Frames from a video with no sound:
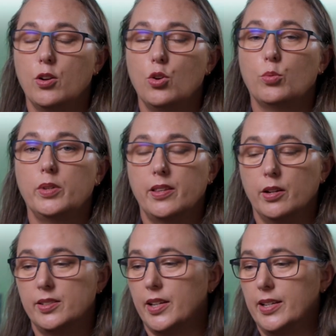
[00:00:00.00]
Normally though,
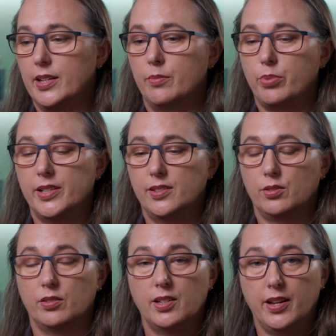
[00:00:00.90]
say you're getting braces
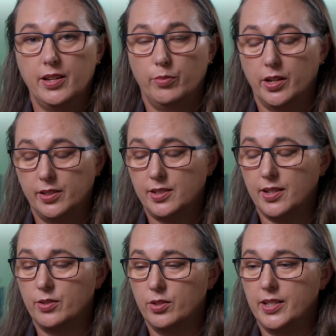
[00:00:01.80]
on today and we're going to
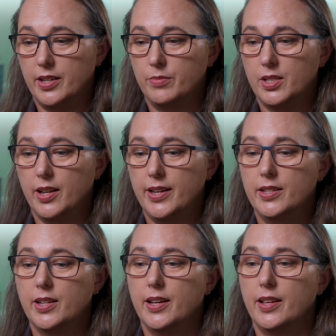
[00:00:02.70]
start your DM today,
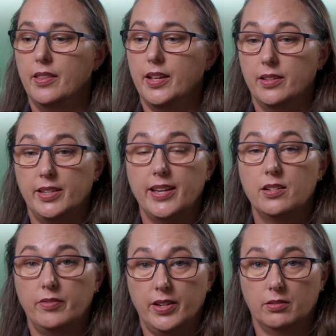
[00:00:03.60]
then at the end
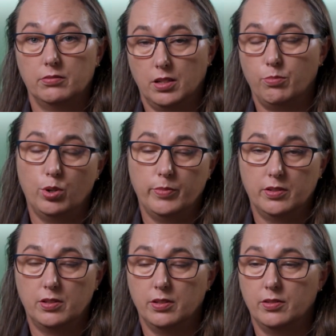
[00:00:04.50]
of our
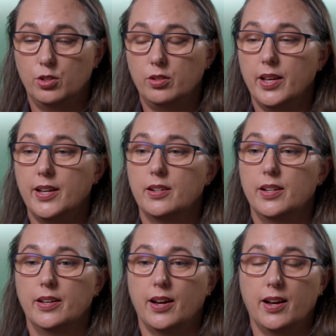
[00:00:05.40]
appointment to do that,
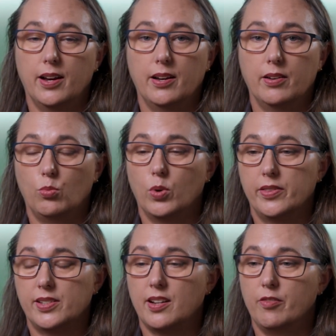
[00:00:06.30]
one of
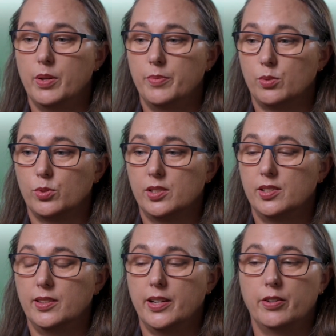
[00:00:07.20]
the staff members will just
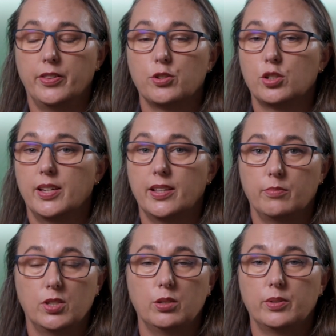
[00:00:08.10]
sit there and they'll just get them
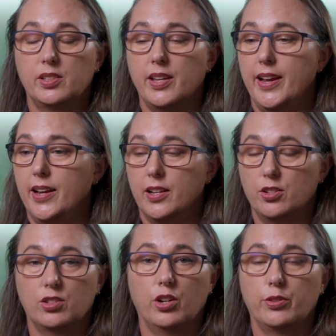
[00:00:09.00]
to do a scan and
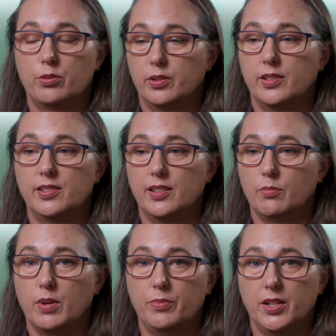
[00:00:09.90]
just go through it and set
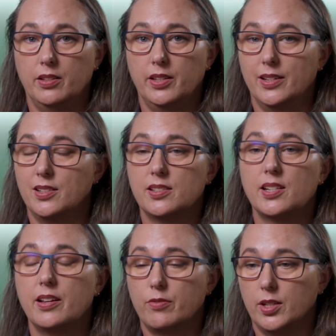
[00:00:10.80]
them up then and there. It doesn't
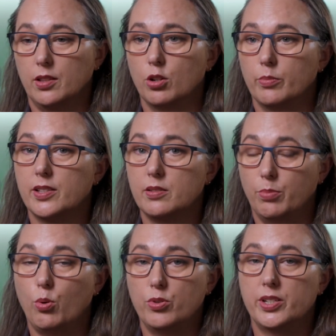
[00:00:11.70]
take very long, but it's
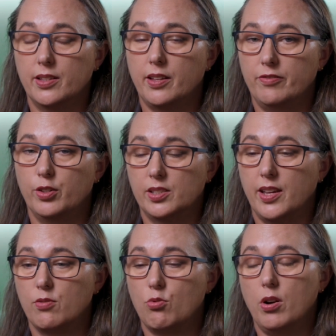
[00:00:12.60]
important to get that first
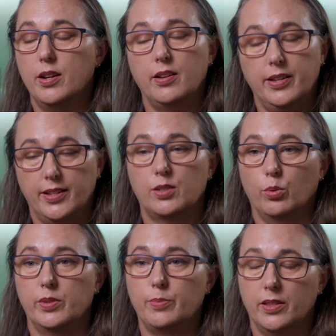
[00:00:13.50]
scan right, and that's what
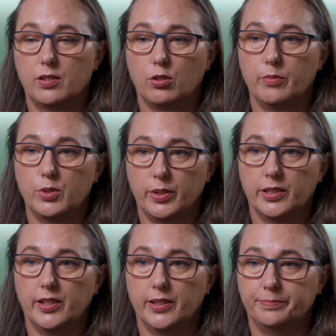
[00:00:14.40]
we spend the time doing it then.